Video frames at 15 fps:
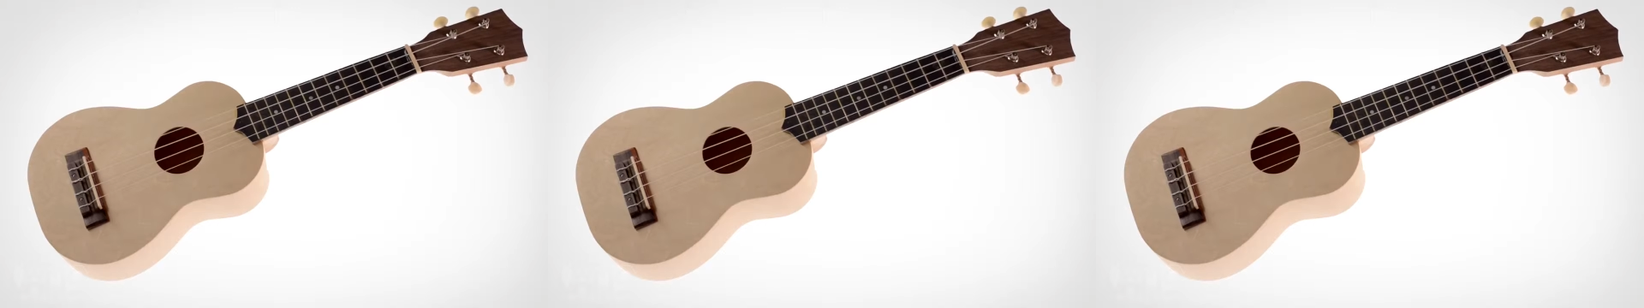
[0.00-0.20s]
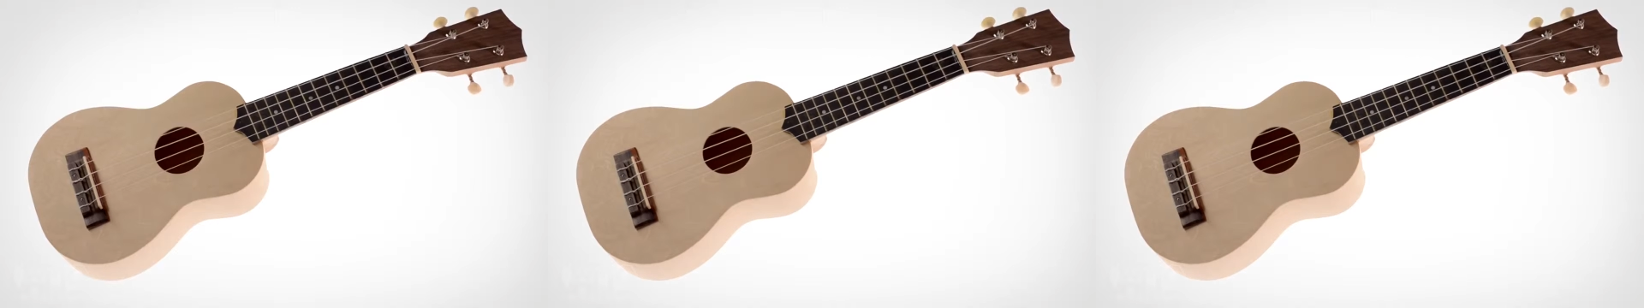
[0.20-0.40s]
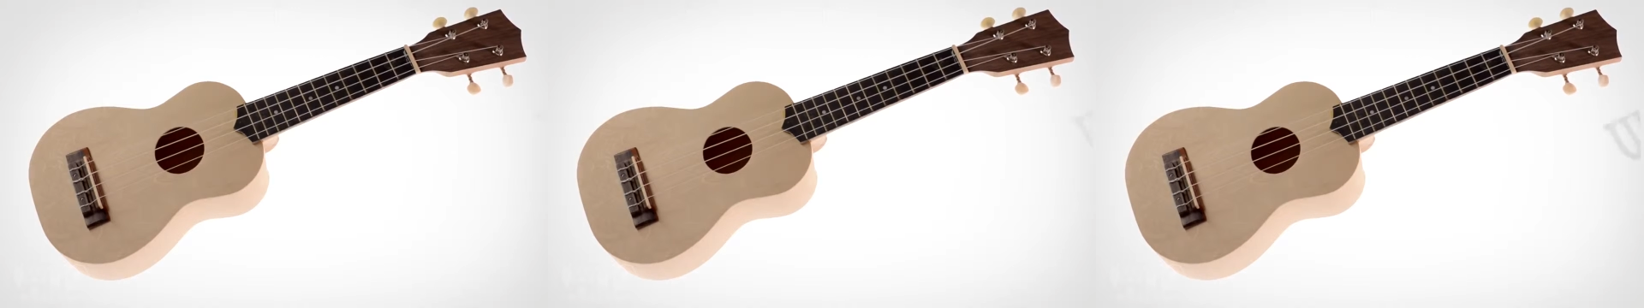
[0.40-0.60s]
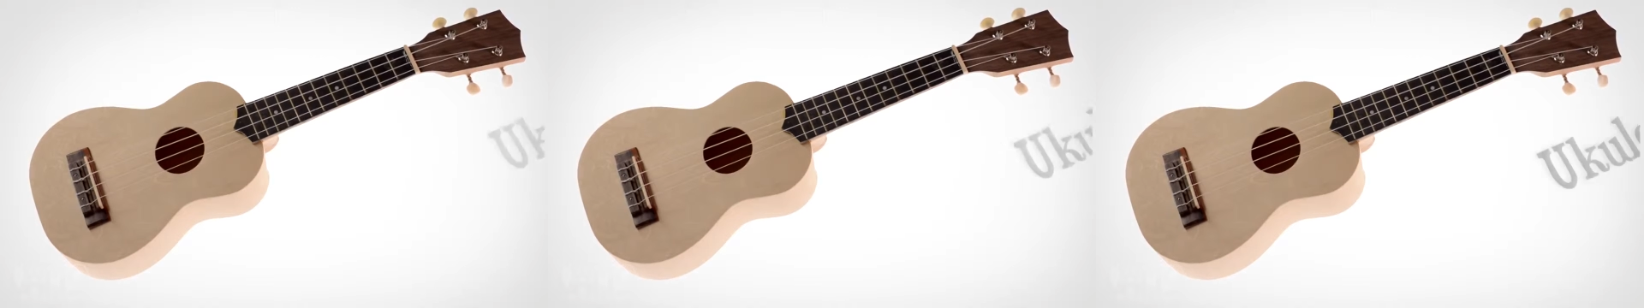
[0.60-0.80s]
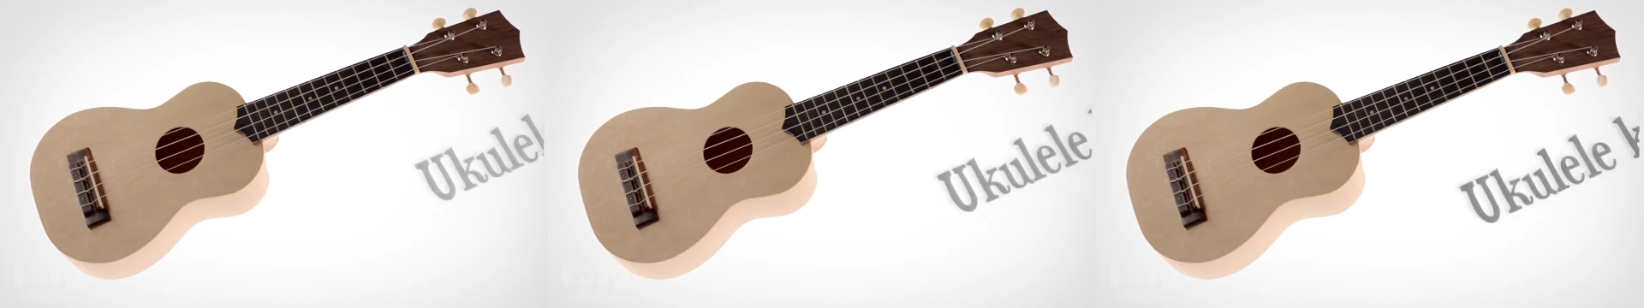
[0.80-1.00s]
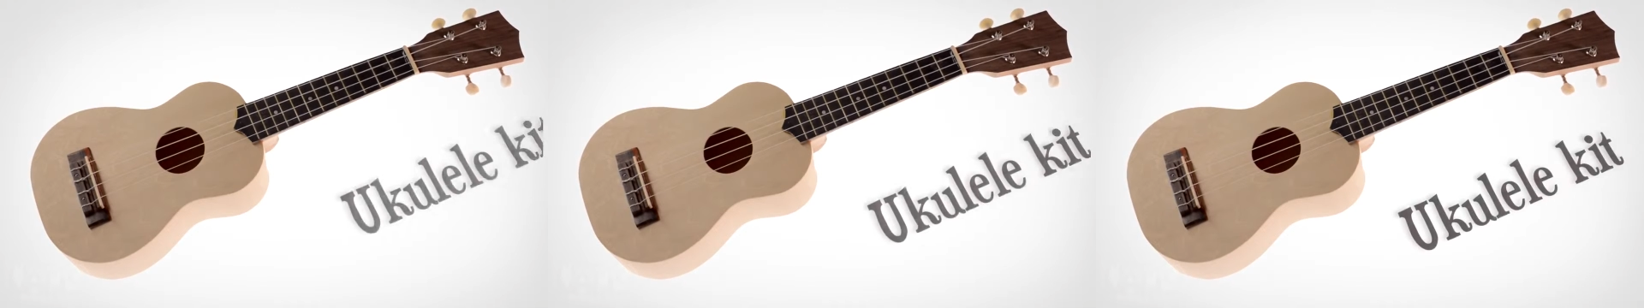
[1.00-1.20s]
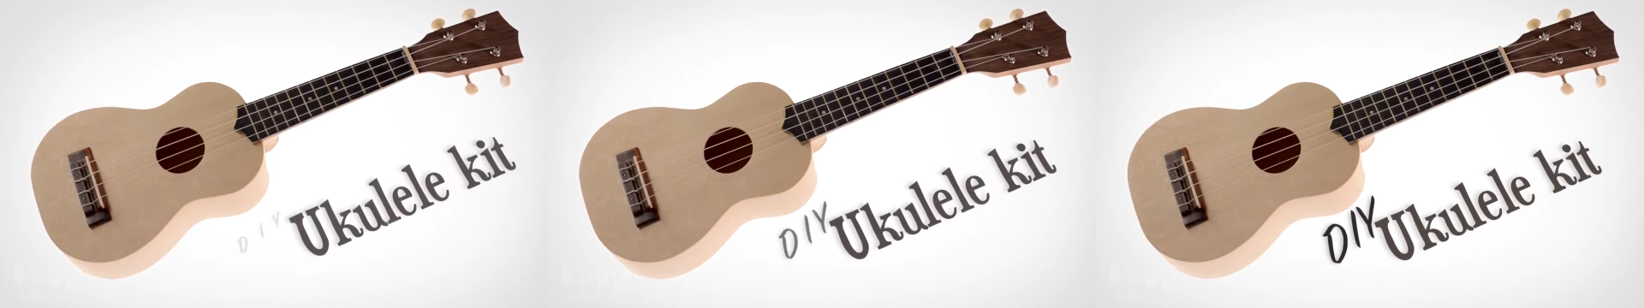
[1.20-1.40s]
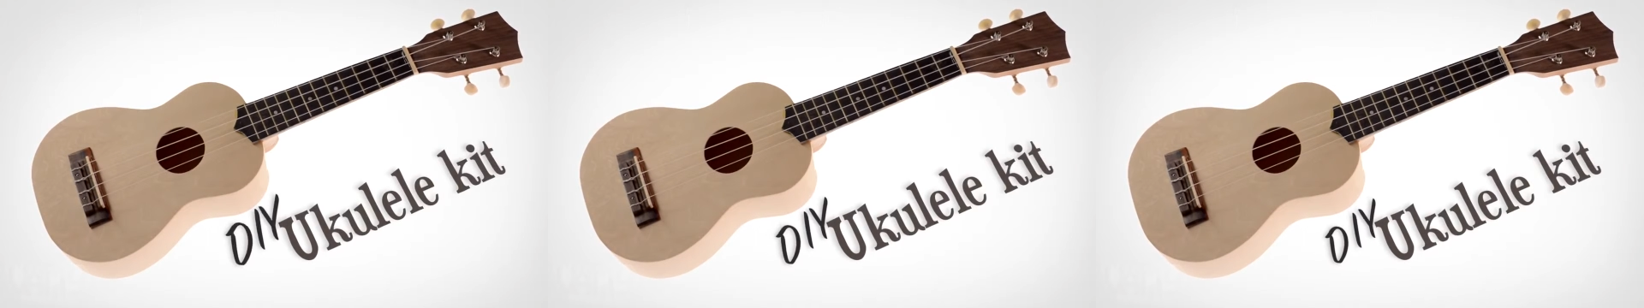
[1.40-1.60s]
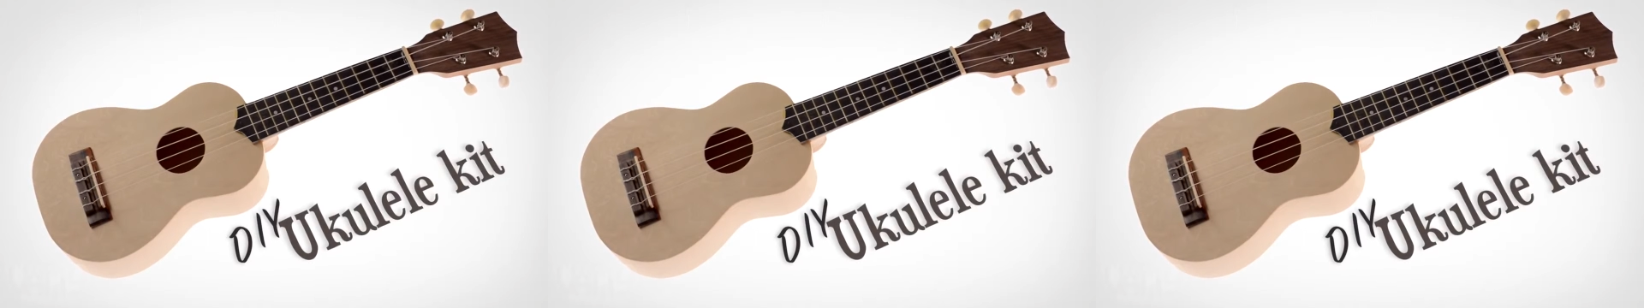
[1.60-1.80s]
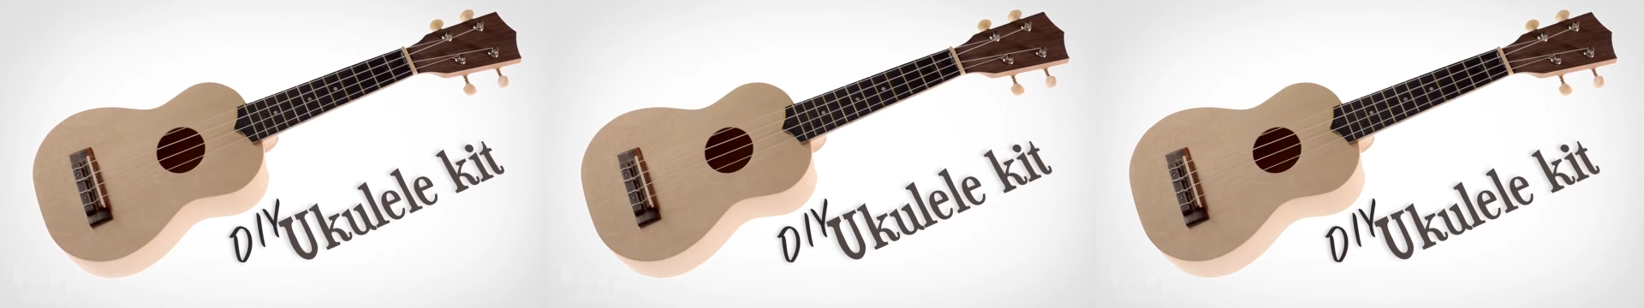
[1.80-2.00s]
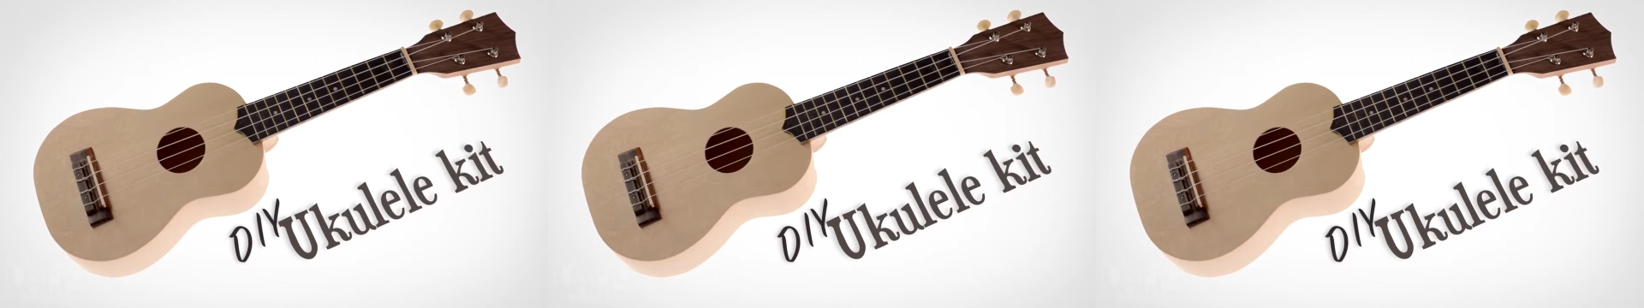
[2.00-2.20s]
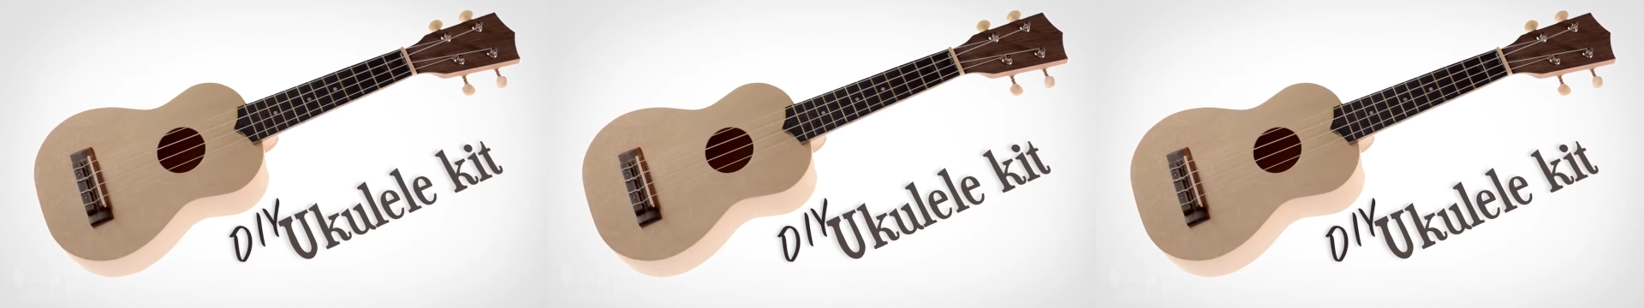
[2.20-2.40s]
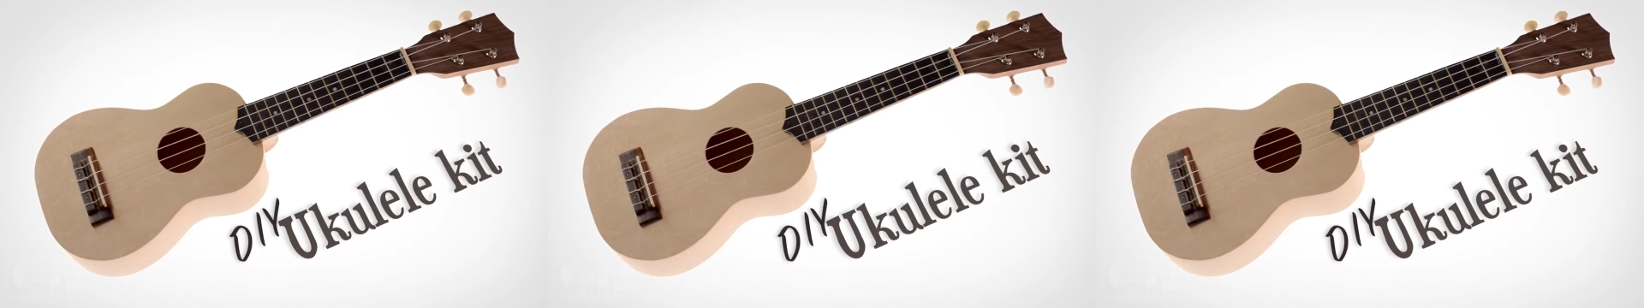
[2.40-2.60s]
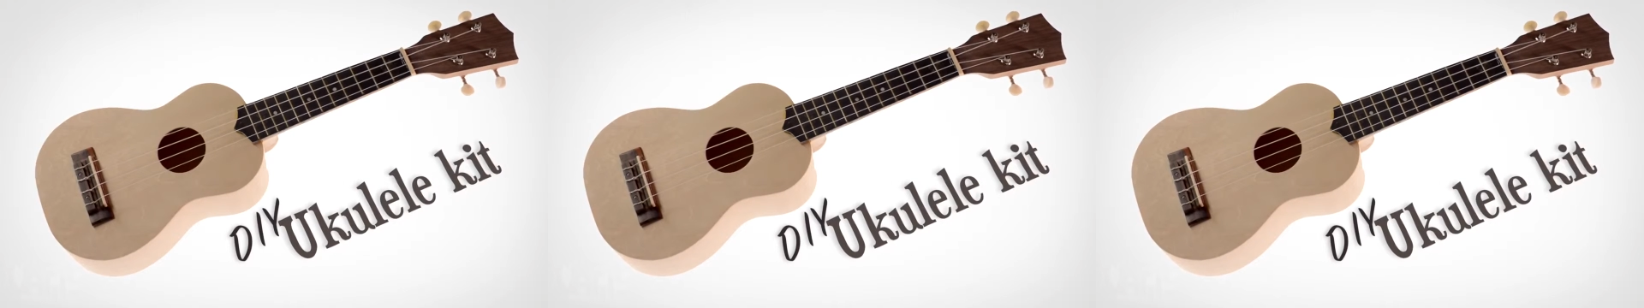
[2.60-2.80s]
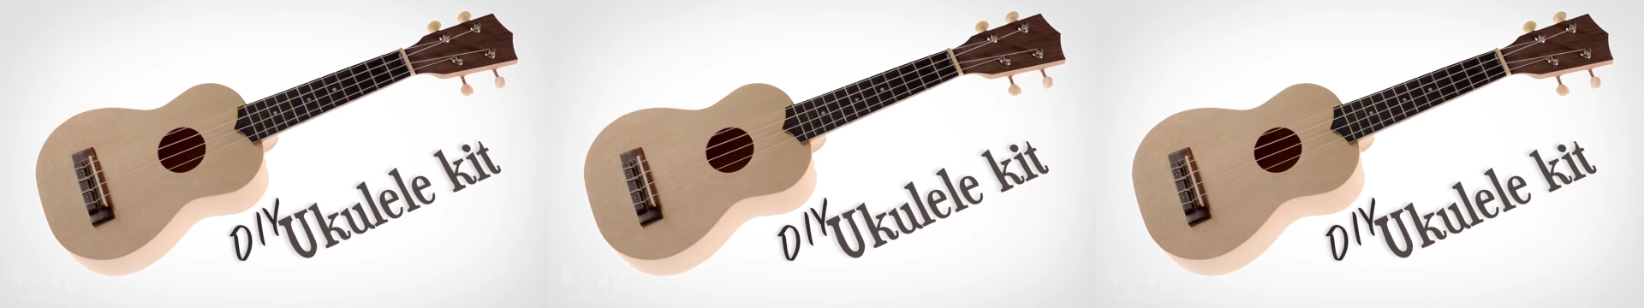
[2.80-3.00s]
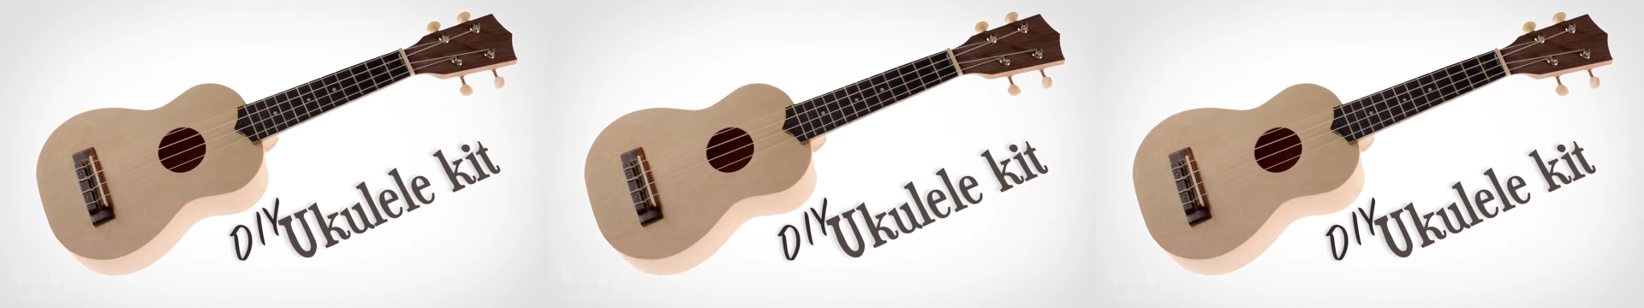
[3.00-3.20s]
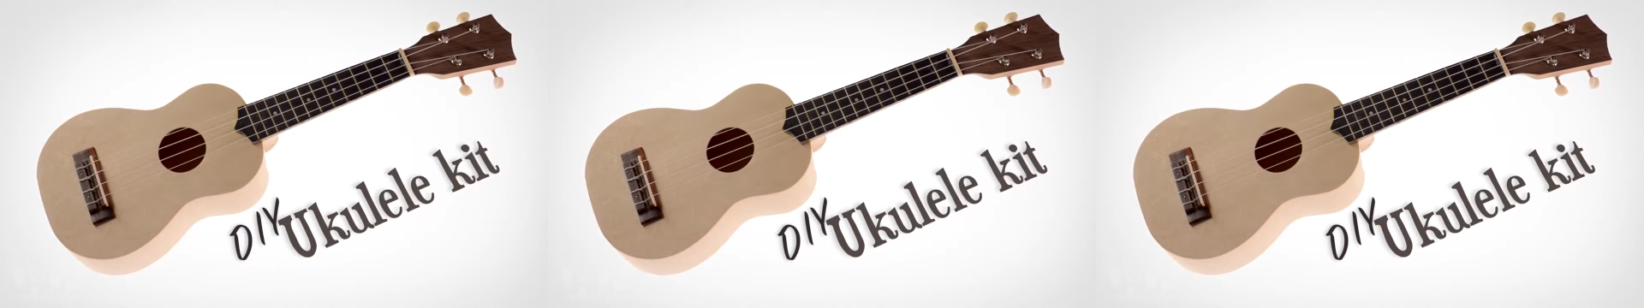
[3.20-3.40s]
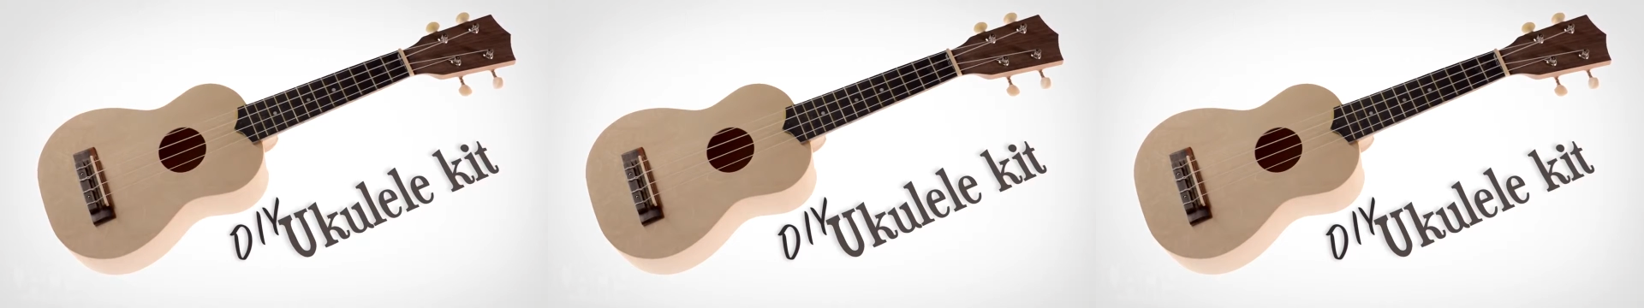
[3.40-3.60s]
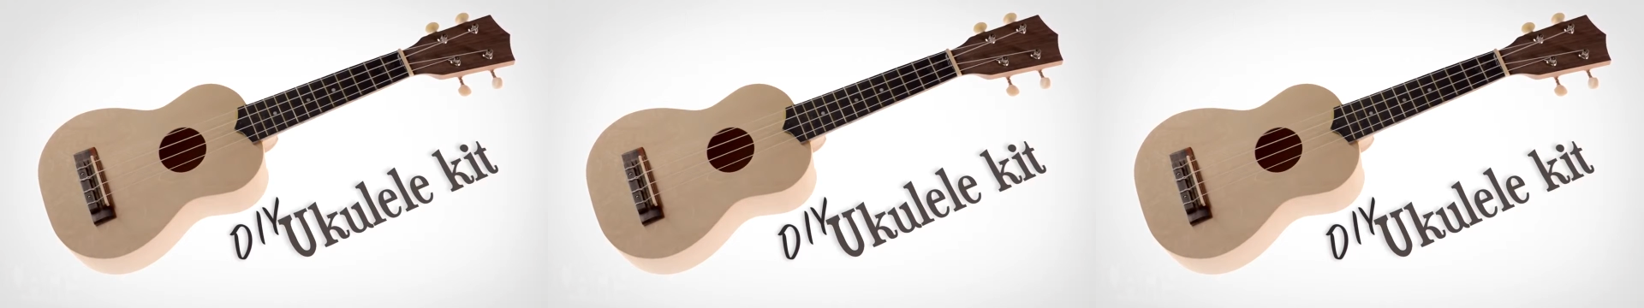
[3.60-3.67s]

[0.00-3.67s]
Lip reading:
No face is visible, so there are no lips to read.